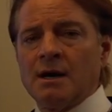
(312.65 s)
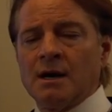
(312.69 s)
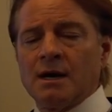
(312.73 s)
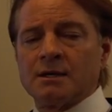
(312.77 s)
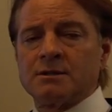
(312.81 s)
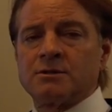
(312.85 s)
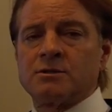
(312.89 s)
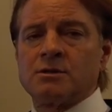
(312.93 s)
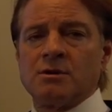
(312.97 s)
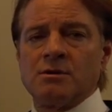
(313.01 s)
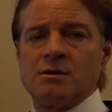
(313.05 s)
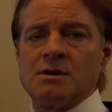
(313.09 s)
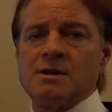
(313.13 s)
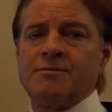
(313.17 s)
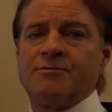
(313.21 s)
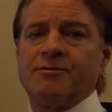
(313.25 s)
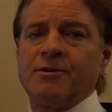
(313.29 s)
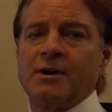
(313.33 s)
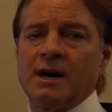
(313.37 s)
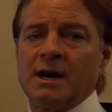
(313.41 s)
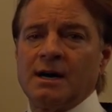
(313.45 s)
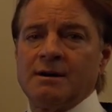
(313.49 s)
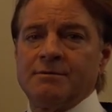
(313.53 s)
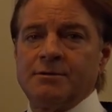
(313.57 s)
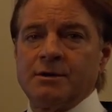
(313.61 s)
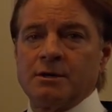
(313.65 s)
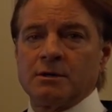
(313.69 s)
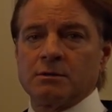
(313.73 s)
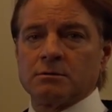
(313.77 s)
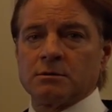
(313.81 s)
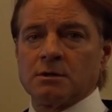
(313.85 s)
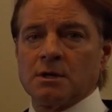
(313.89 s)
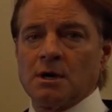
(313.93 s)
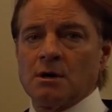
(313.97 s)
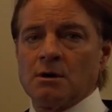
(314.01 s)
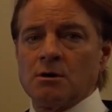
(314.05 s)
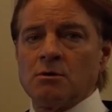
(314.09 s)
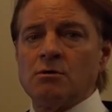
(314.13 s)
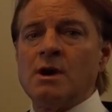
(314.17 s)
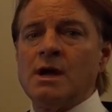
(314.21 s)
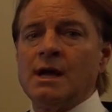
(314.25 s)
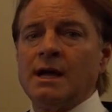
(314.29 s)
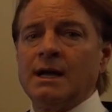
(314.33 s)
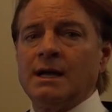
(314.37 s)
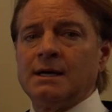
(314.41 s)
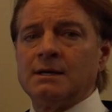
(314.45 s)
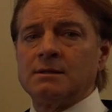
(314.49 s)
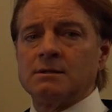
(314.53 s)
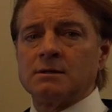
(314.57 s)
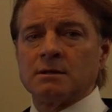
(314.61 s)
a 35-year low
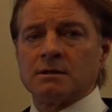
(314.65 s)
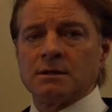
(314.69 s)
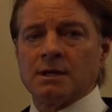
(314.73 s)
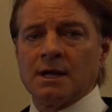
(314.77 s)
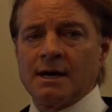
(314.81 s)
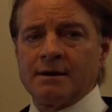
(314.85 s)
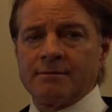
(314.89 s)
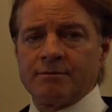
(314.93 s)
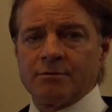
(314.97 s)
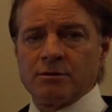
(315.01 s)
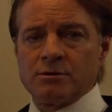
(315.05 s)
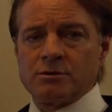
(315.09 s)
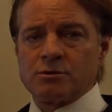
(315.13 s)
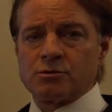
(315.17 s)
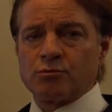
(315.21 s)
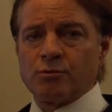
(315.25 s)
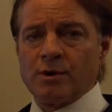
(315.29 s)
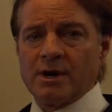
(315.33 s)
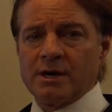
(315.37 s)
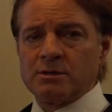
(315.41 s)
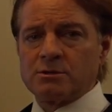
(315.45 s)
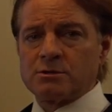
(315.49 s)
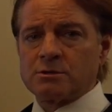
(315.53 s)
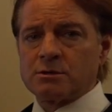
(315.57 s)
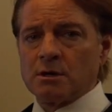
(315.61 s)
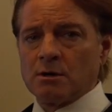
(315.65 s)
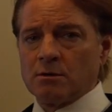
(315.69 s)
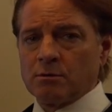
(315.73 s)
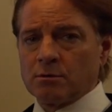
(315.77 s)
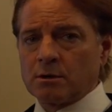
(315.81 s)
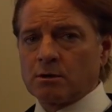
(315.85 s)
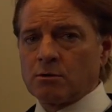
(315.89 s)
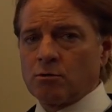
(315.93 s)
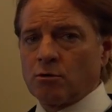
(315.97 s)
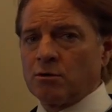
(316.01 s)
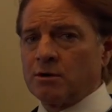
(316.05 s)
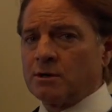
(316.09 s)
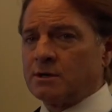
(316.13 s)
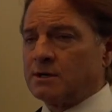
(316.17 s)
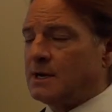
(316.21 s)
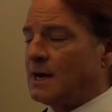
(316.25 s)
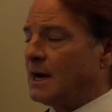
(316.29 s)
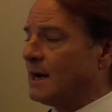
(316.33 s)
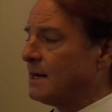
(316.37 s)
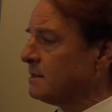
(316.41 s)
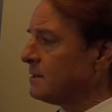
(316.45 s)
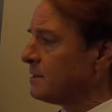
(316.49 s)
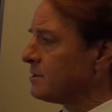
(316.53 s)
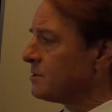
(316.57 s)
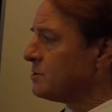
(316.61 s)
in the leverage ratio, according to
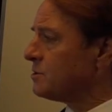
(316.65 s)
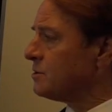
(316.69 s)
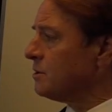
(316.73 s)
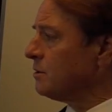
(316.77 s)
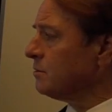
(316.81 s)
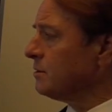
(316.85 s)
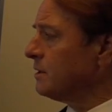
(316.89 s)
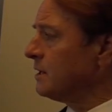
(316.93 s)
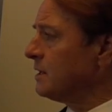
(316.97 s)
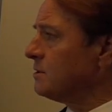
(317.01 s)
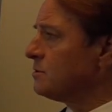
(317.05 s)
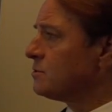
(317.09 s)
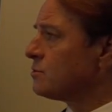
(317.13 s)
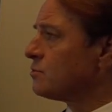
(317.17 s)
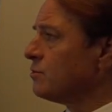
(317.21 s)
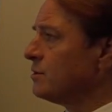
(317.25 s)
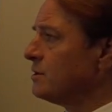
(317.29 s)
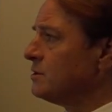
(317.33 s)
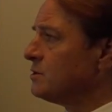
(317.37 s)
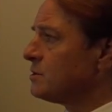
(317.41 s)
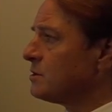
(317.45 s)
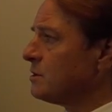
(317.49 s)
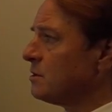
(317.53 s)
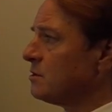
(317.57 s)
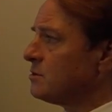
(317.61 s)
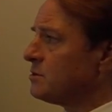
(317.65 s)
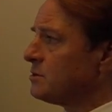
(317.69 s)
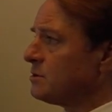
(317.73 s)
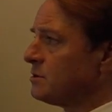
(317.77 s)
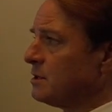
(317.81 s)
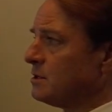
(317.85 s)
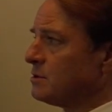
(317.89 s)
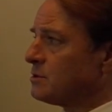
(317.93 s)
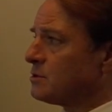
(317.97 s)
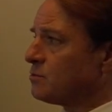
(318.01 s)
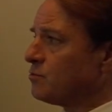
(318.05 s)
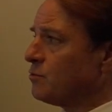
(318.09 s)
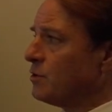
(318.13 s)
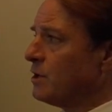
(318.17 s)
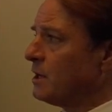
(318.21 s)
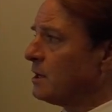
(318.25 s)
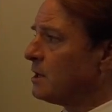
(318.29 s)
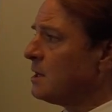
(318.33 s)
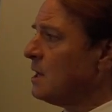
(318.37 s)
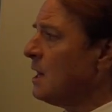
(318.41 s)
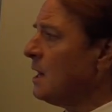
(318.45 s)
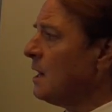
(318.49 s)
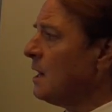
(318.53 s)
Alex Tolin's research this week.